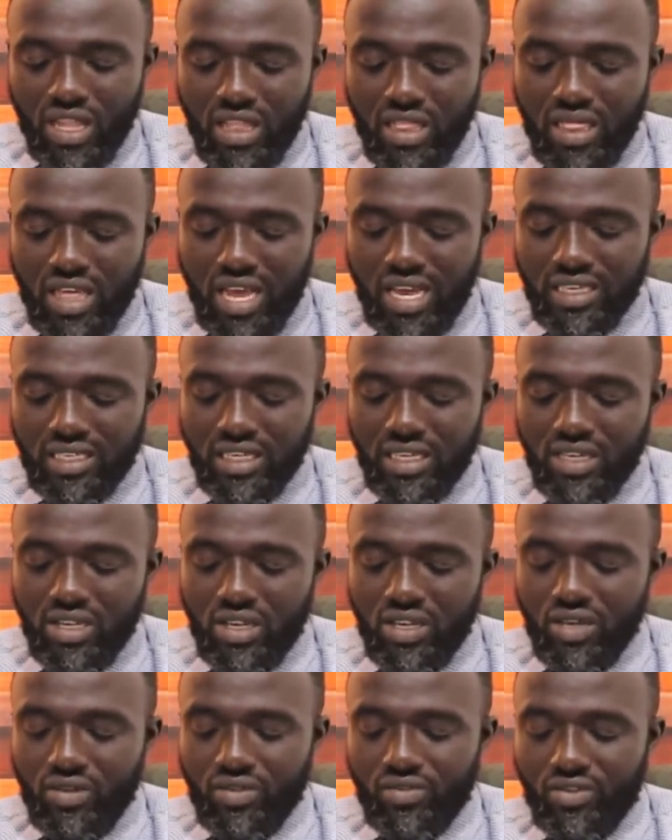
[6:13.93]
that
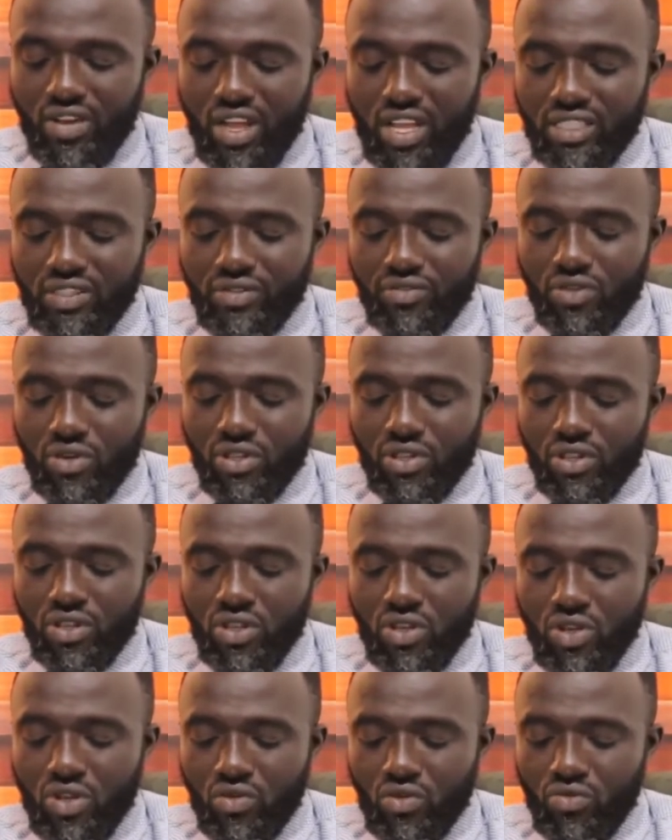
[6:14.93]
henceforth
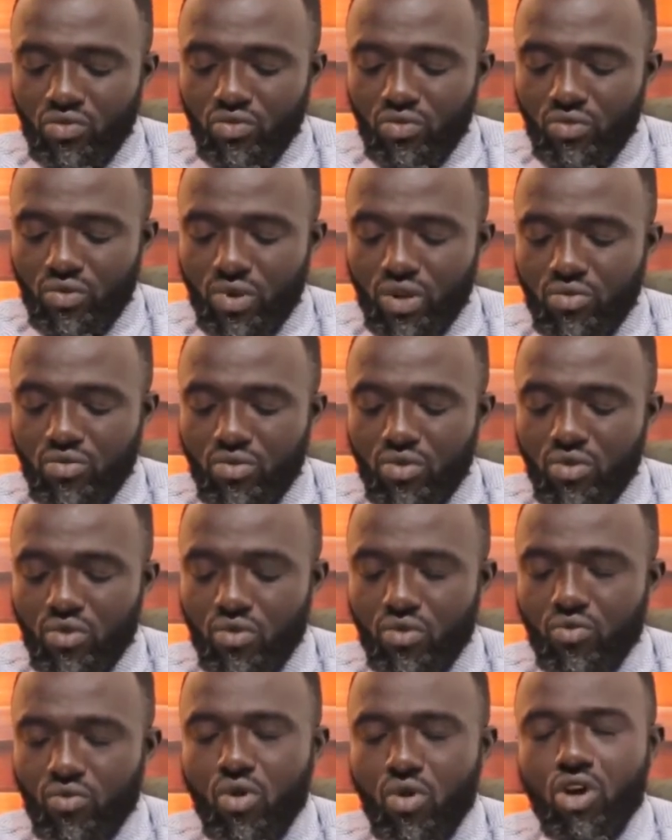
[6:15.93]
we will
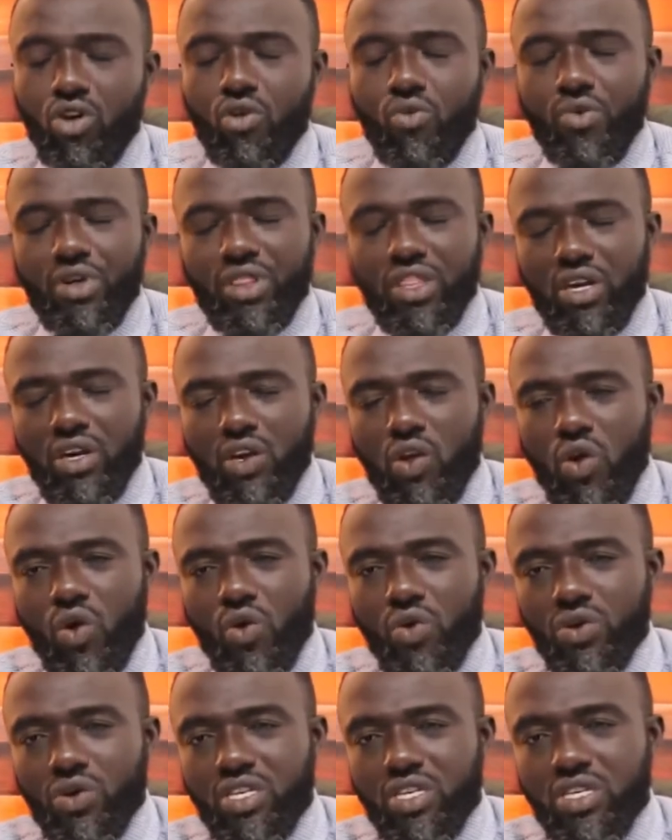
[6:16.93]
walk with the
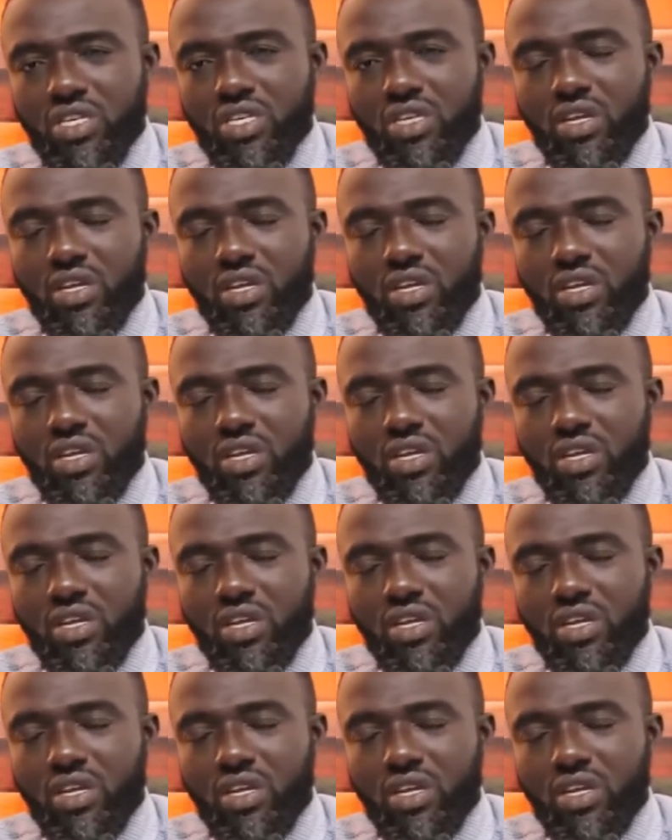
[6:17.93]
Lord.